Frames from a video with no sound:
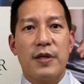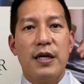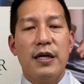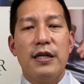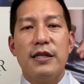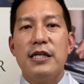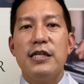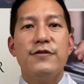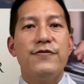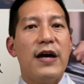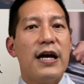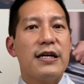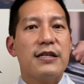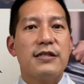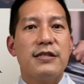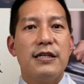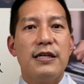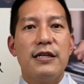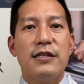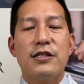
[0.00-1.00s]
These
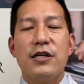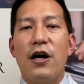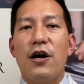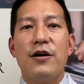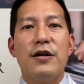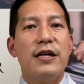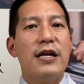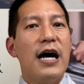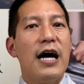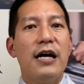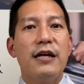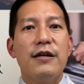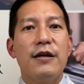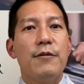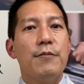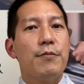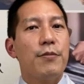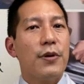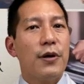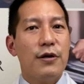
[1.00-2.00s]
vaccines are not
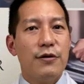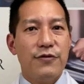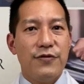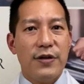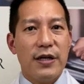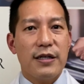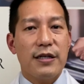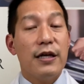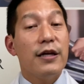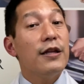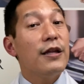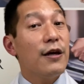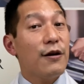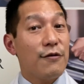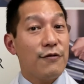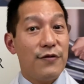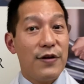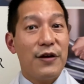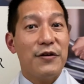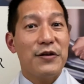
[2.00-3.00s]
perfect, they are
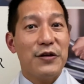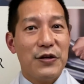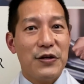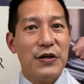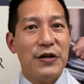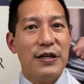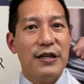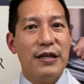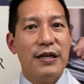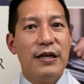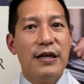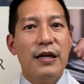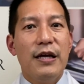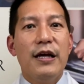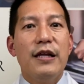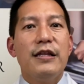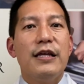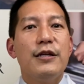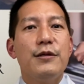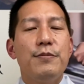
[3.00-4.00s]
very good,
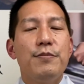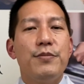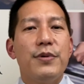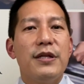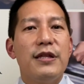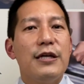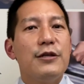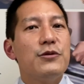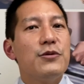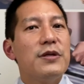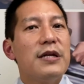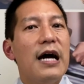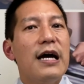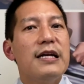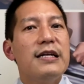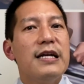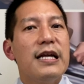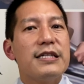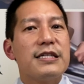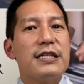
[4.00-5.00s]
but they do not
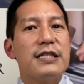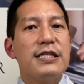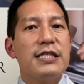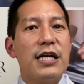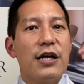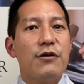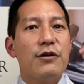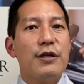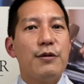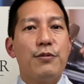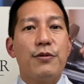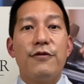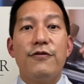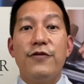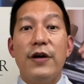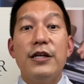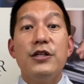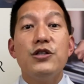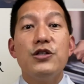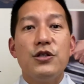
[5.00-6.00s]
necessarily
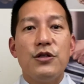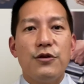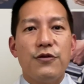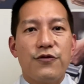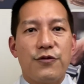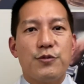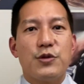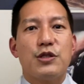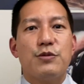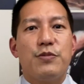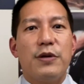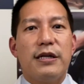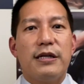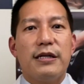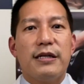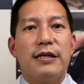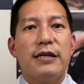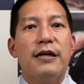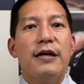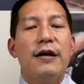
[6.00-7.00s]
prevent you from
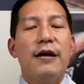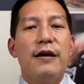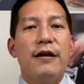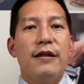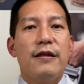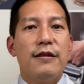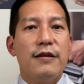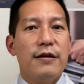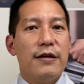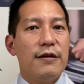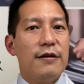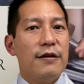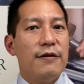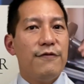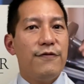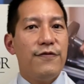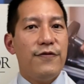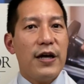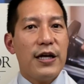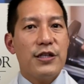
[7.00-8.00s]
spreading the
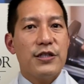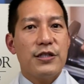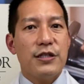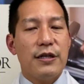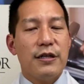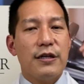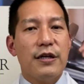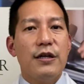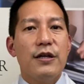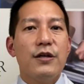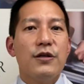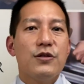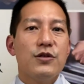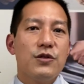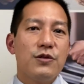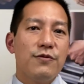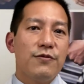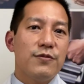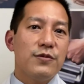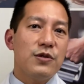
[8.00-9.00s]
infection
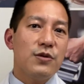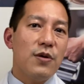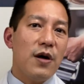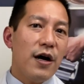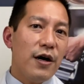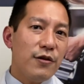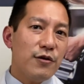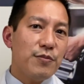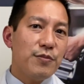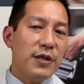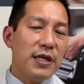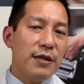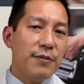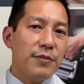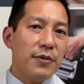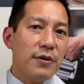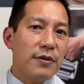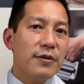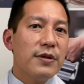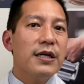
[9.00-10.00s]
to other
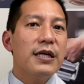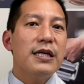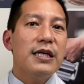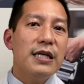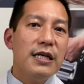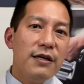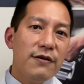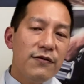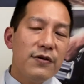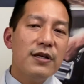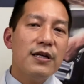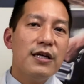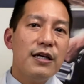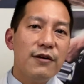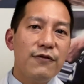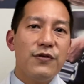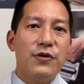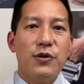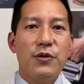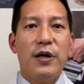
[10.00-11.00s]
people, even
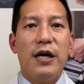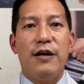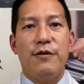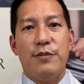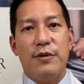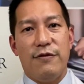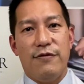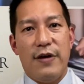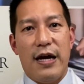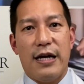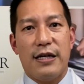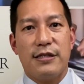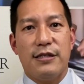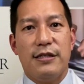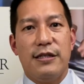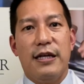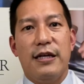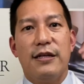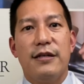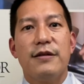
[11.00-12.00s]
if you have been
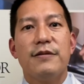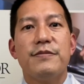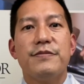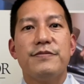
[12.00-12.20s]
vaccinated.